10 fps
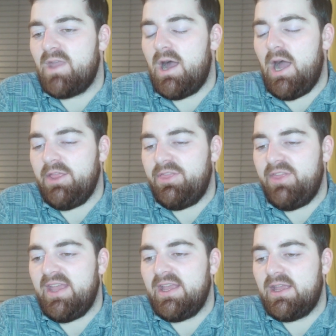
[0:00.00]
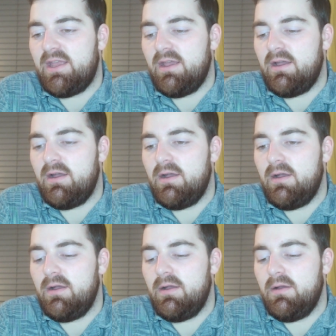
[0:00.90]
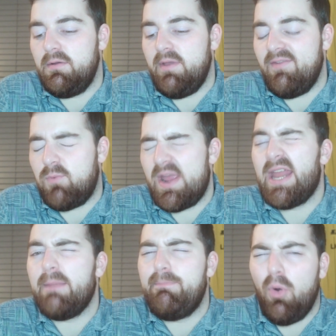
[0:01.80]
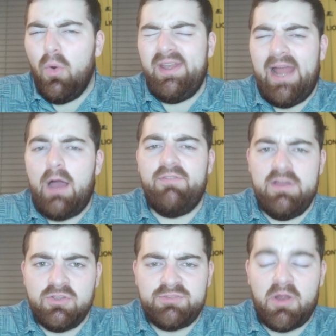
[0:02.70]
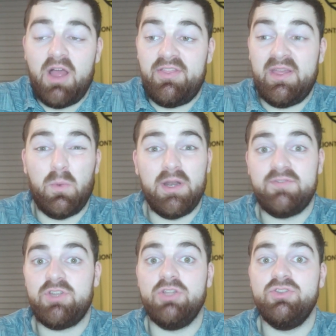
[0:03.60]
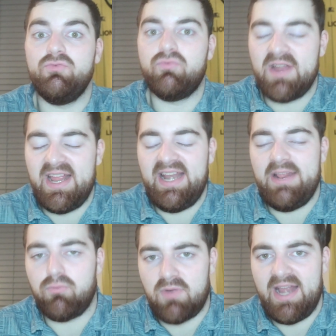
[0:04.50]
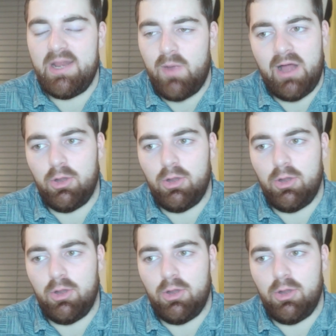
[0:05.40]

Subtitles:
I think if we get a point out of Hillsborough, I think we'll have done really, really well.